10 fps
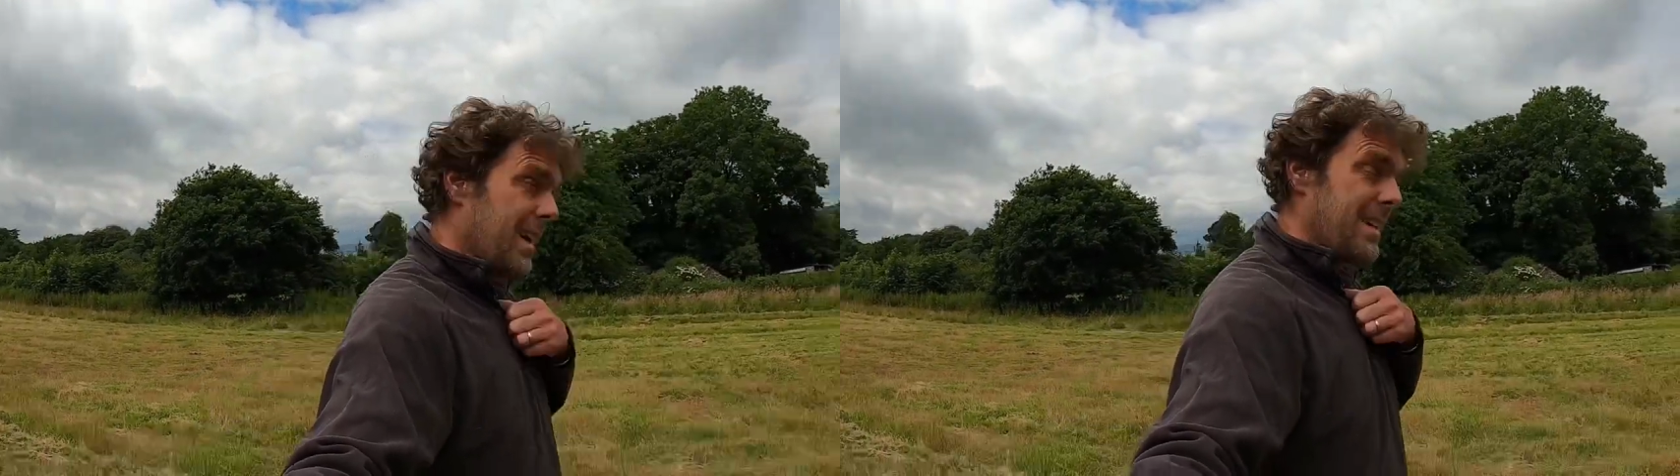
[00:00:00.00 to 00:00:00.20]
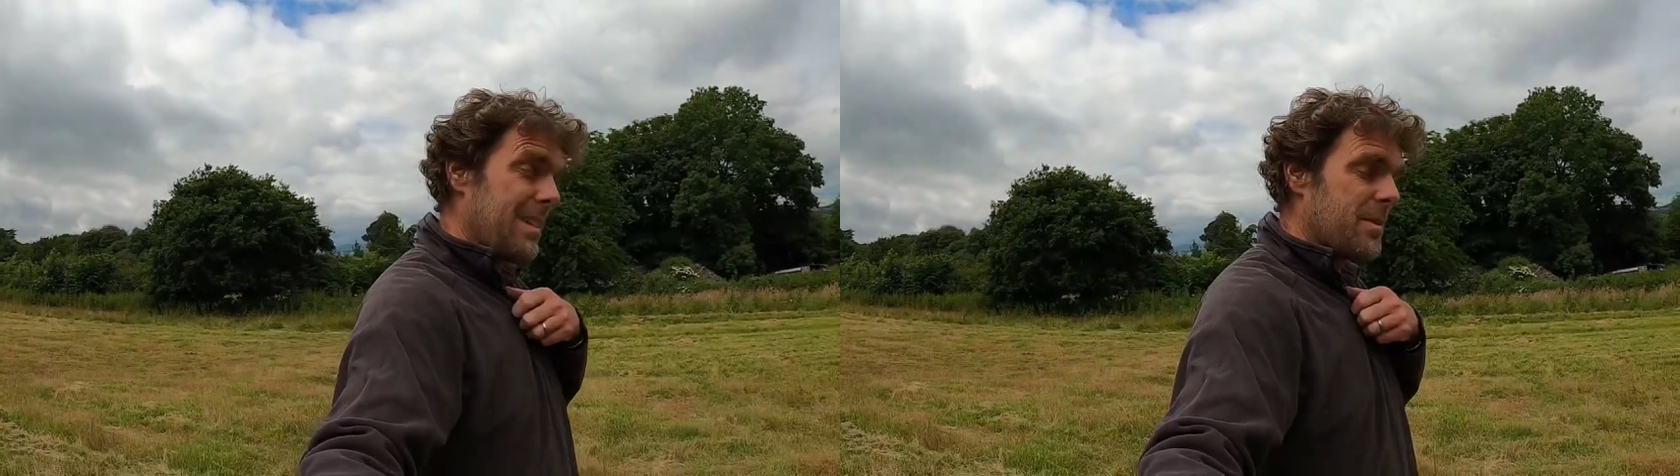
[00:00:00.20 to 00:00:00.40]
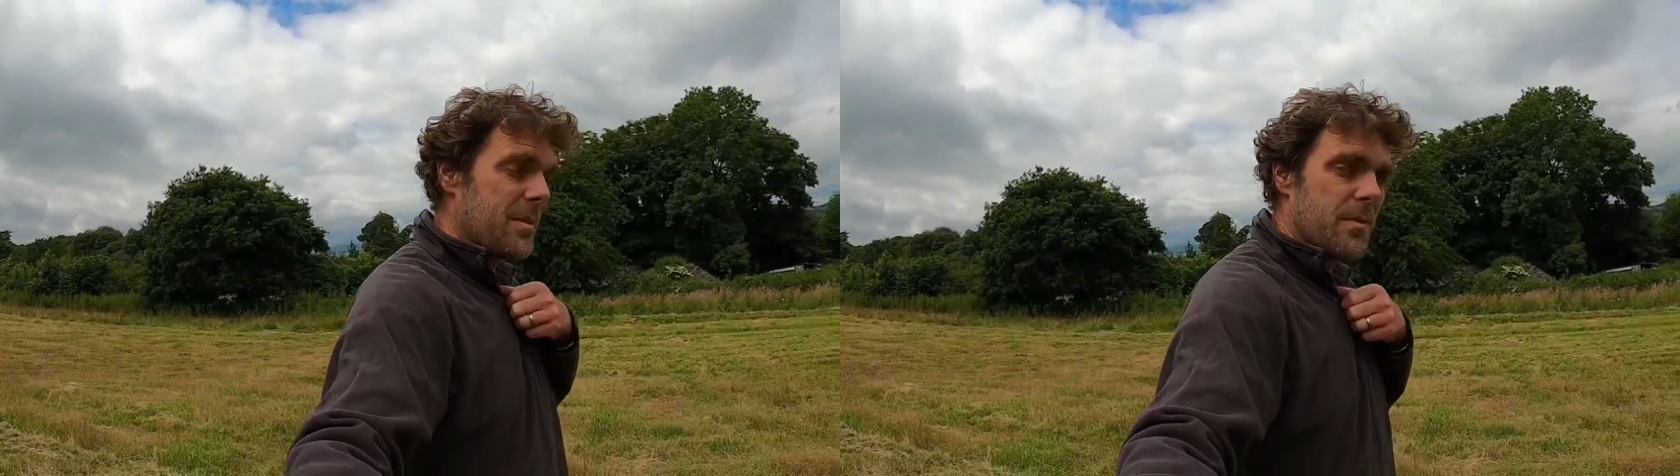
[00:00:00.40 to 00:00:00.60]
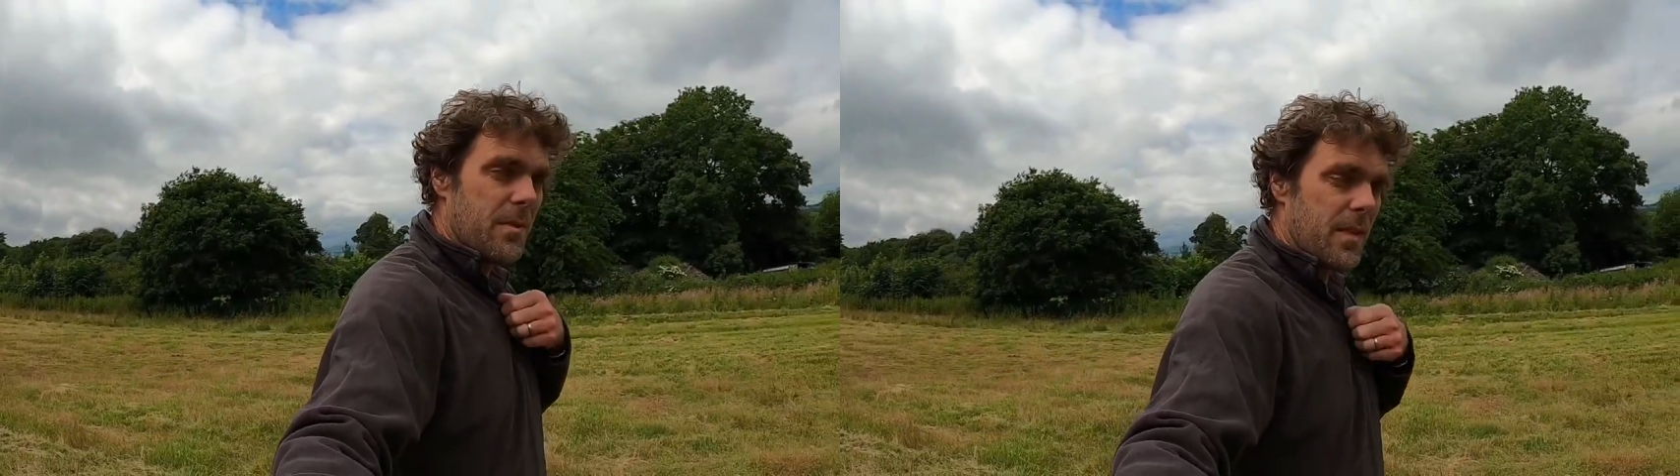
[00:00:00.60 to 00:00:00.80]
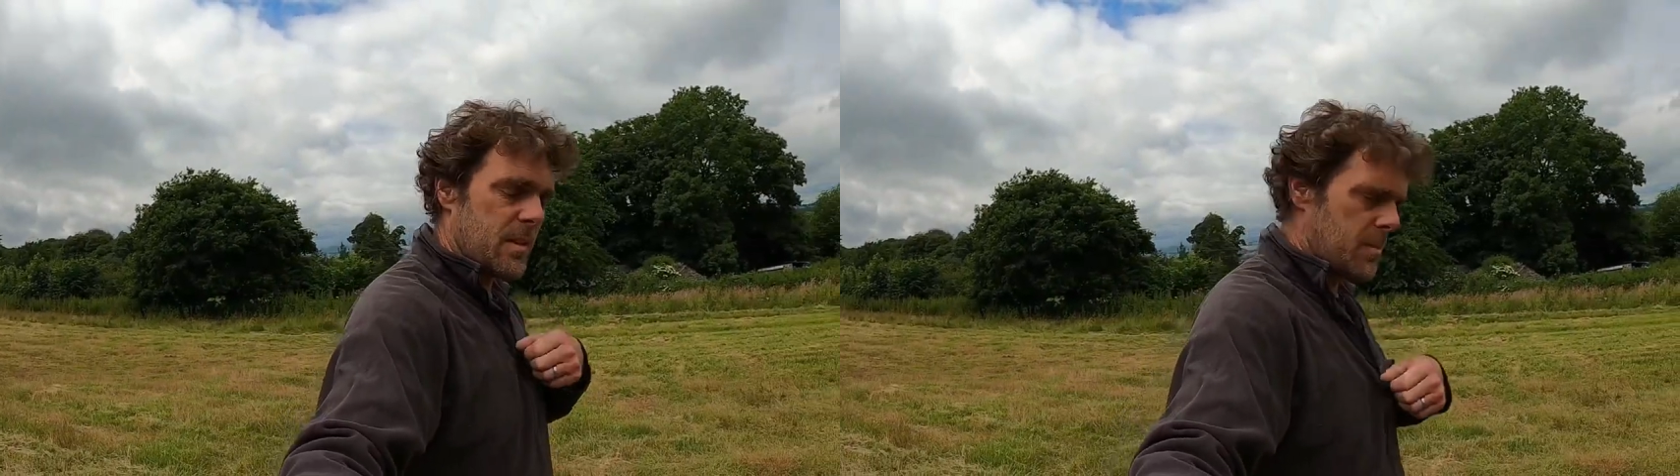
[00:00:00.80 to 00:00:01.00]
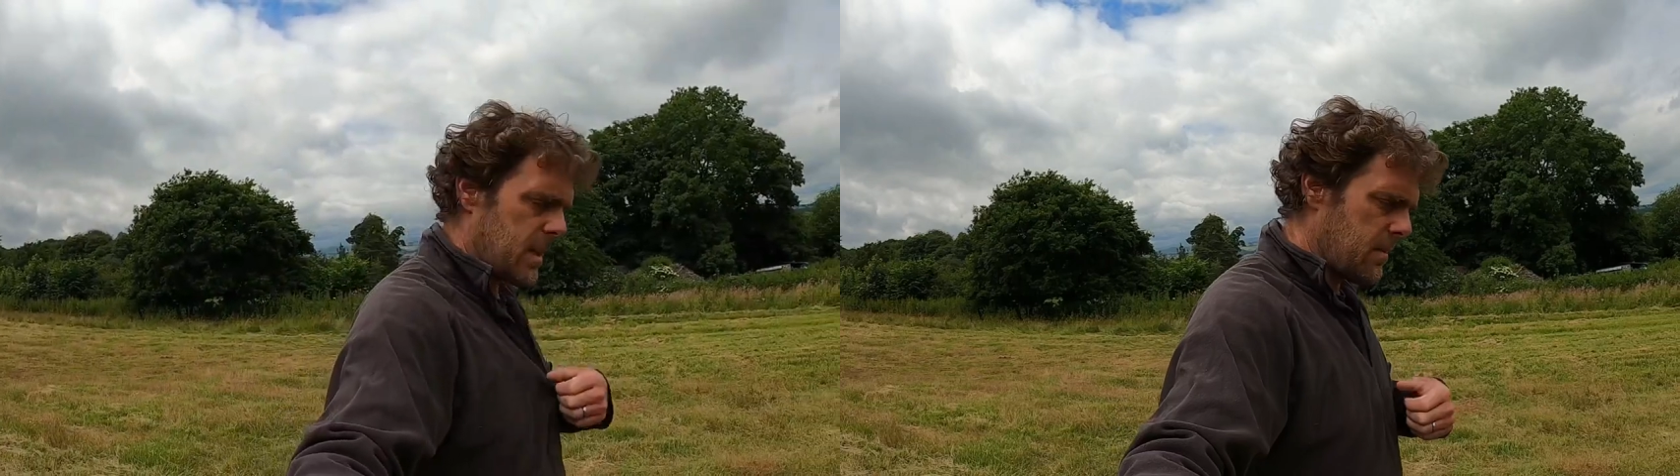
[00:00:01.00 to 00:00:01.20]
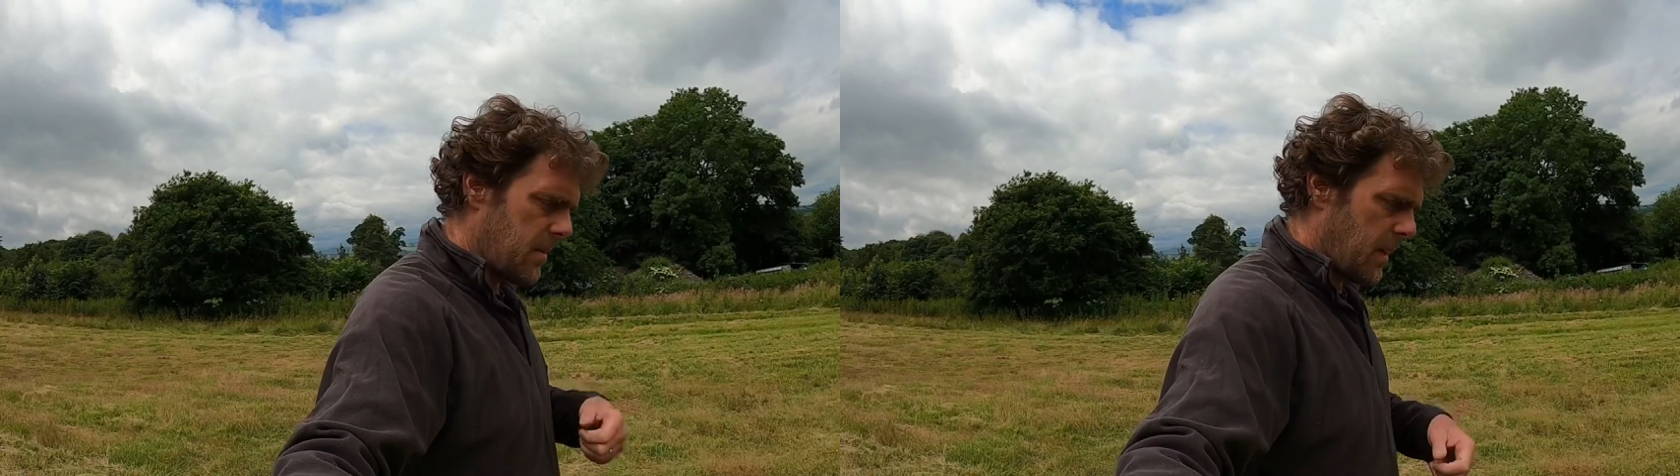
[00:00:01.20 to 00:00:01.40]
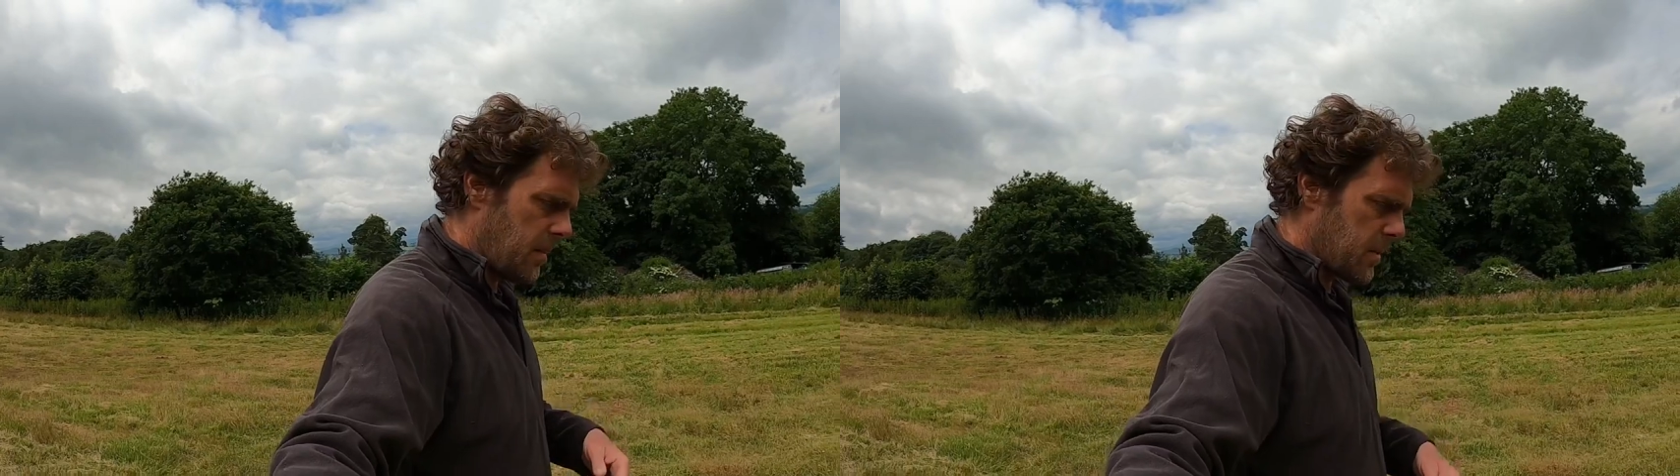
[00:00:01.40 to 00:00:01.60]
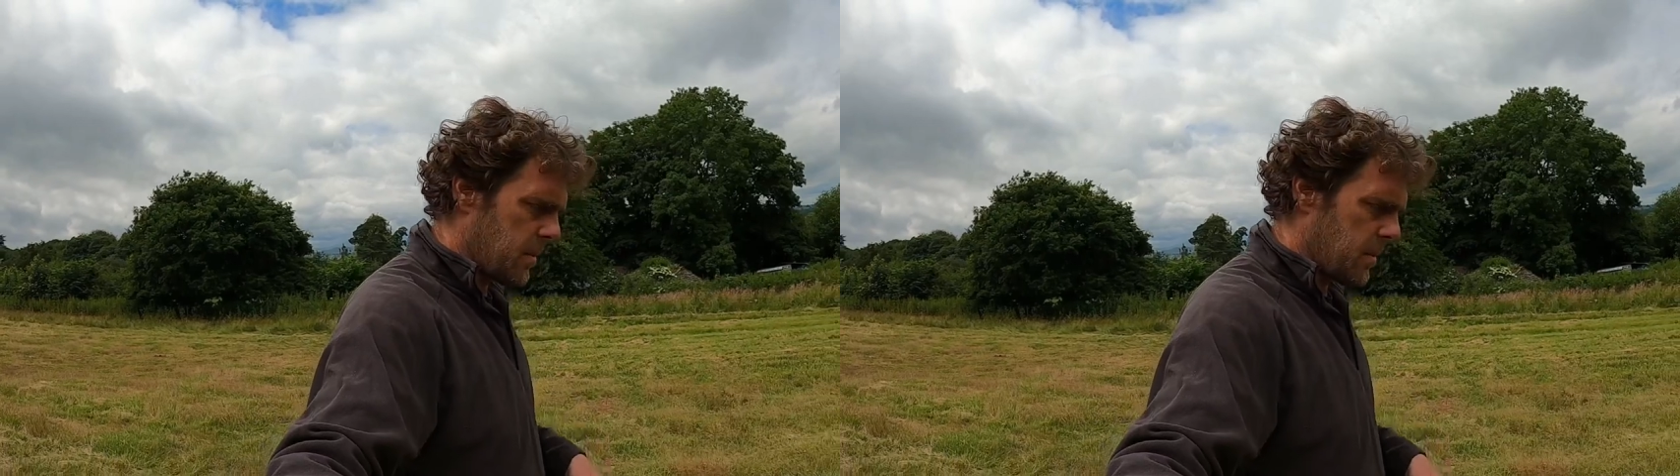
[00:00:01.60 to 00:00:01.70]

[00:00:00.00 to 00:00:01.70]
and even different fields within farms,